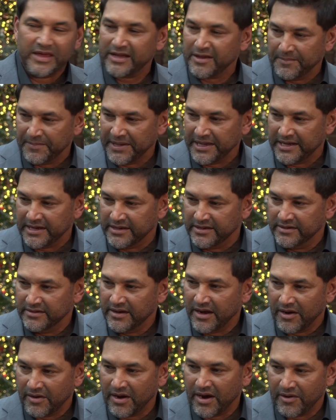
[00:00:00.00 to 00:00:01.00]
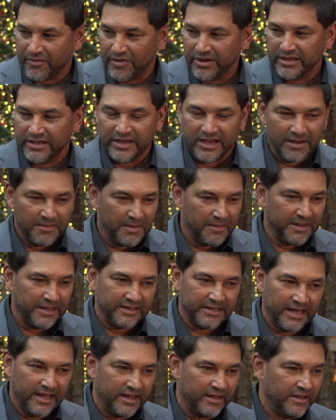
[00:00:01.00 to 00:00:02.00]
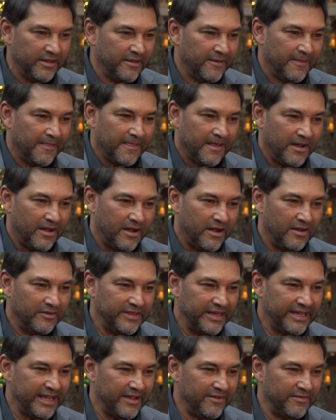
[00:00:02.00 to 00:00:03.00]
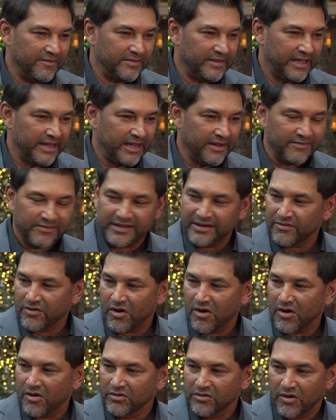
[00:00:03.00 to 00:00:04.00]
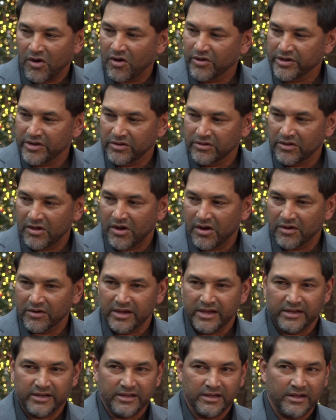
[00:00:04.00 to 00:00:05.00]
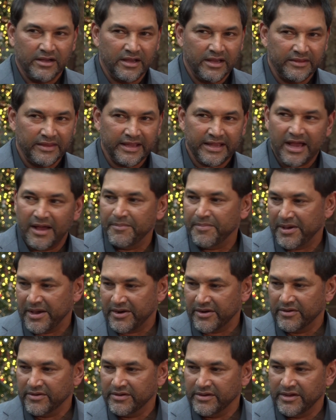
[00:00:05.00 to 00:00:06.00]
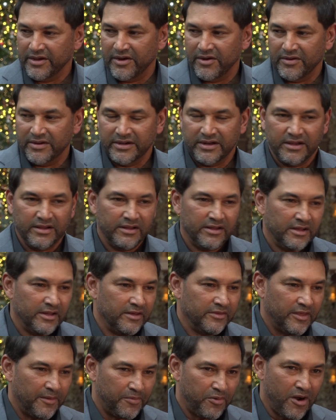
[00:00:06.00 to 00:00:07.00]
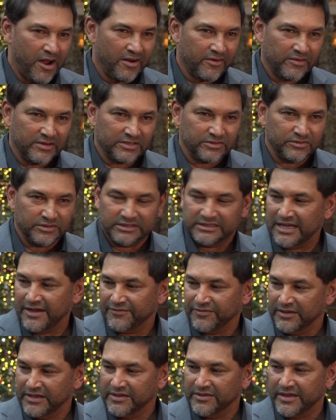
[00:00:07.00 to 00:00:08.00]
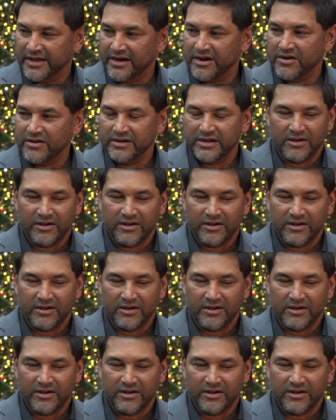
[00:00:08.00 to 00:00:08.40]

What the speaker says: they competed. I really am. I mean, they gave it their all year long, and they got better. You know, and the progress was definitely there,